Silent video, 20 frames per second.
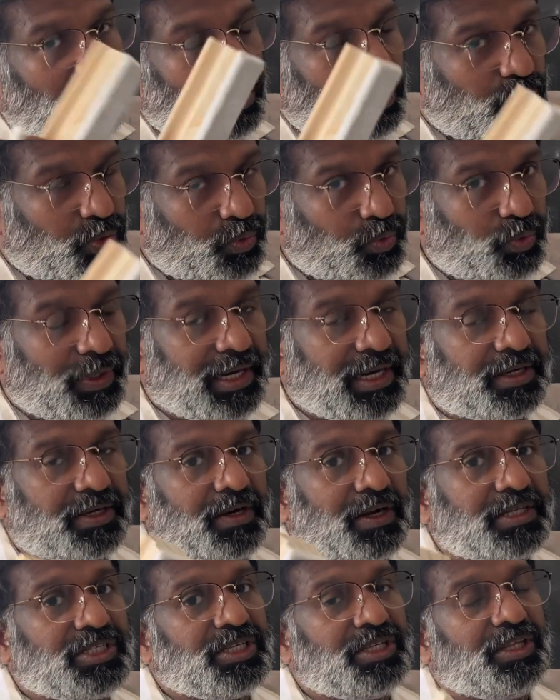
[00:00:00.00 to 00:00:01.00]
2
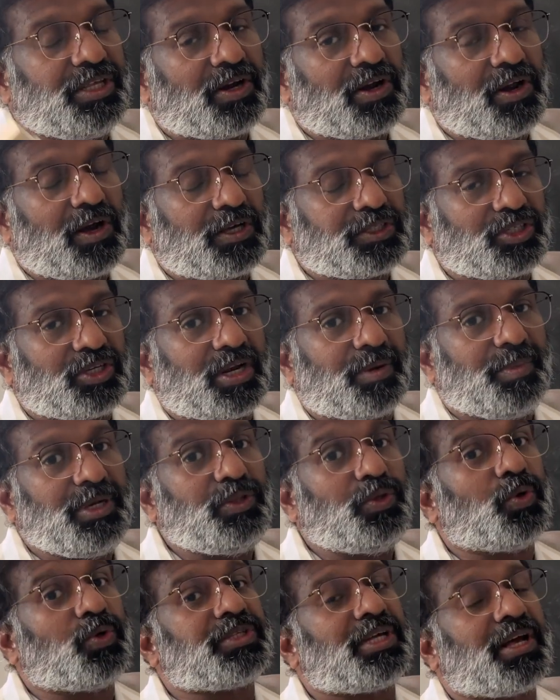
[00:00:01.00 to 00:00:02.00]
electrons in their last orbit,
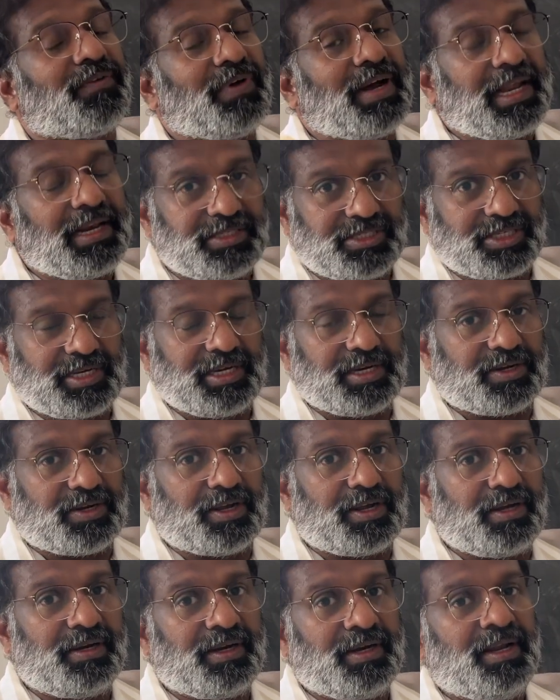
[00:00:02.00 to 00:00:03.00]
those are valence electron,